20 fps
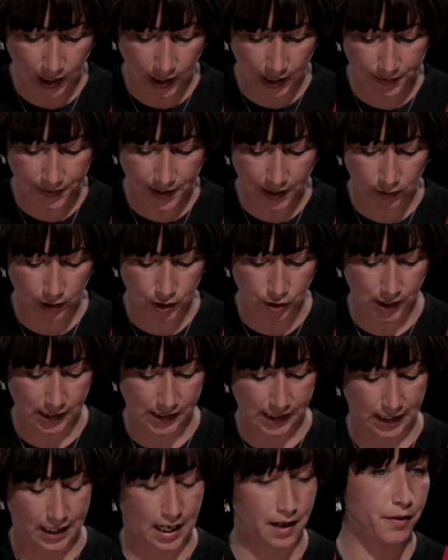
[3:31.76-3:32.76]
they're
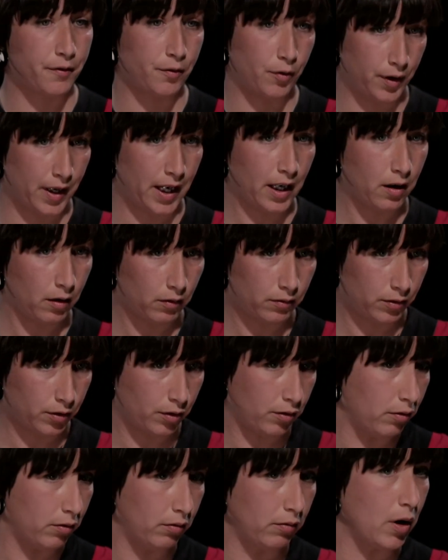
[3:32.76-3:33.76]
addressing that through their
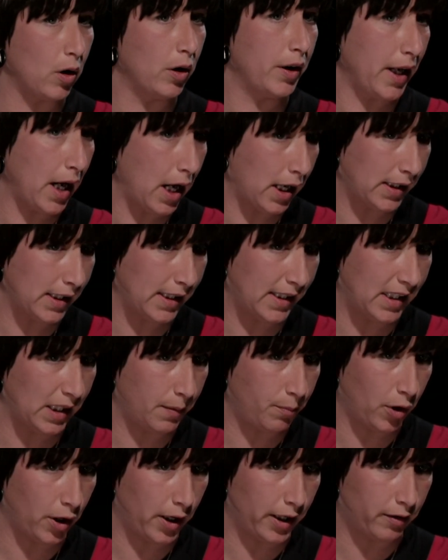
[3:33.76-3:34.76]
cultural and
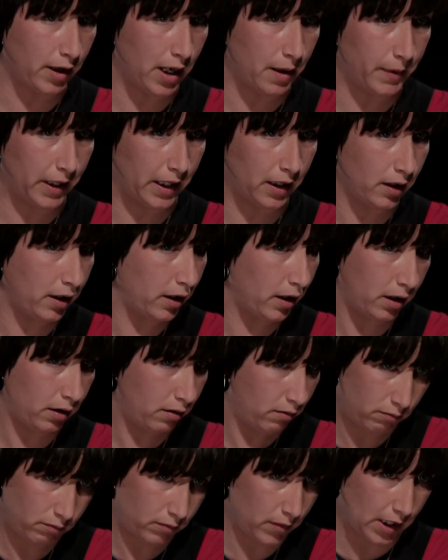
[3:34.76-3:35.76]
artistic programming.
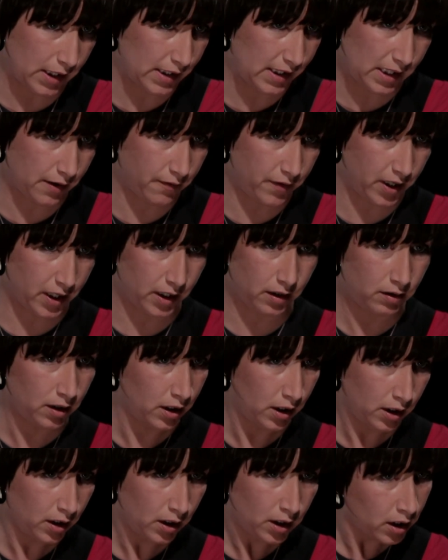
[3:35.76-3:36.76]
It's evident
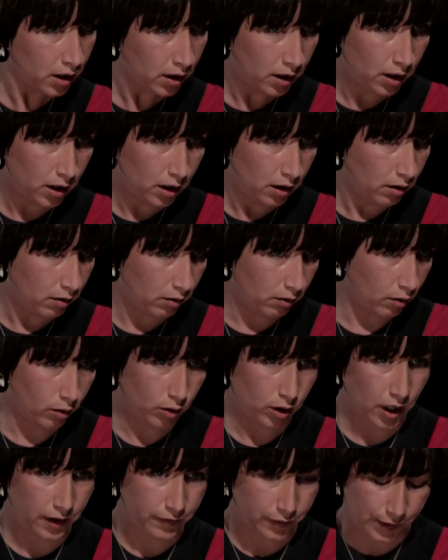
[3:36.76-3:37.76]

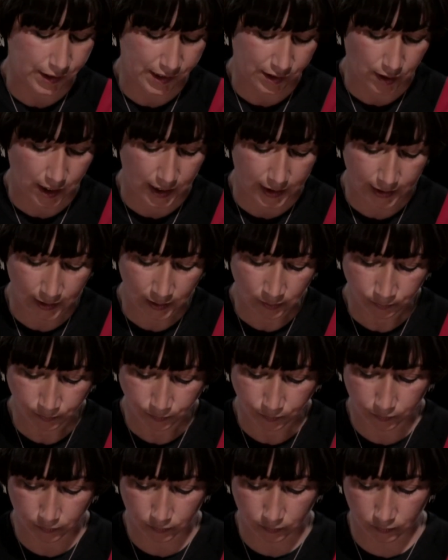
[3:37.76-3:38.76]
all over Australia.
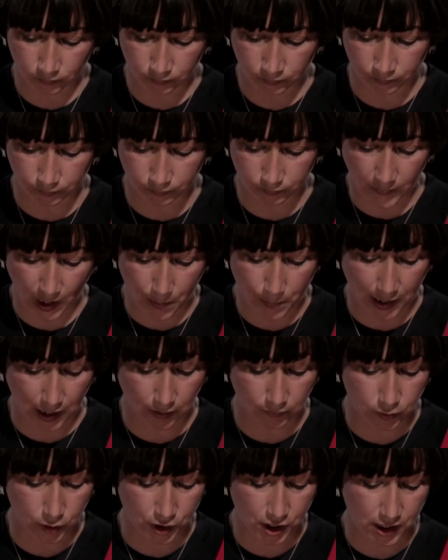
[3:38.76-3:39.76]
But
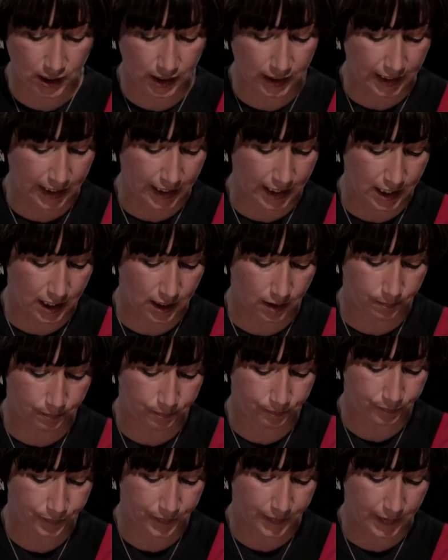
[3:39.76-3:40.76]
unfortunately,
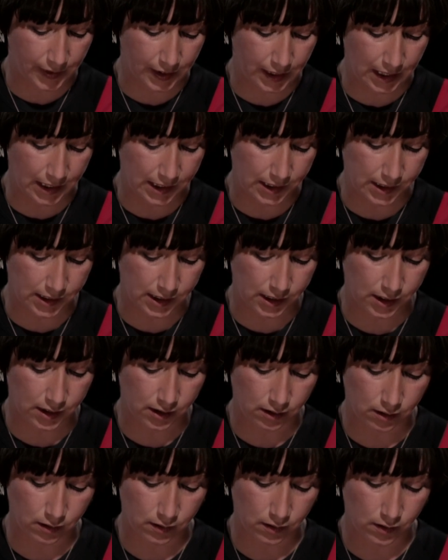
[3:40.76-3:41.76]

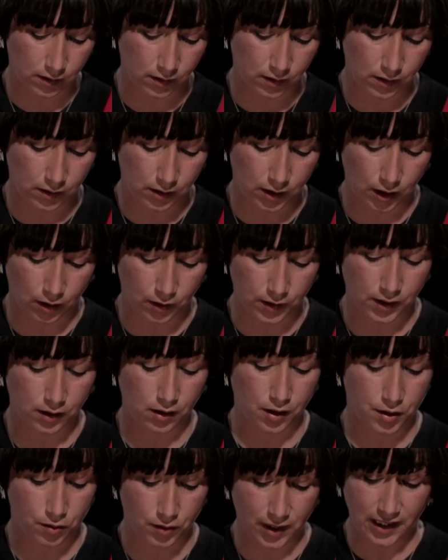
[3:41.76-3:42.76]
these
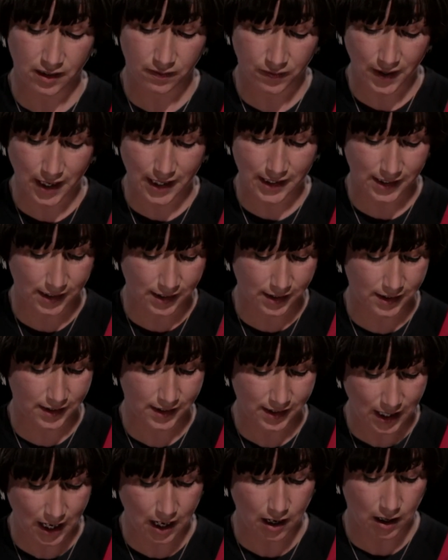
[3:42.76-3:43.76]
social
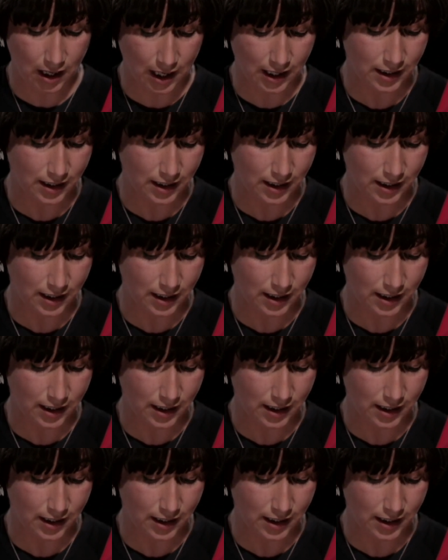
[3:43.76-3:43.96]
interfaces are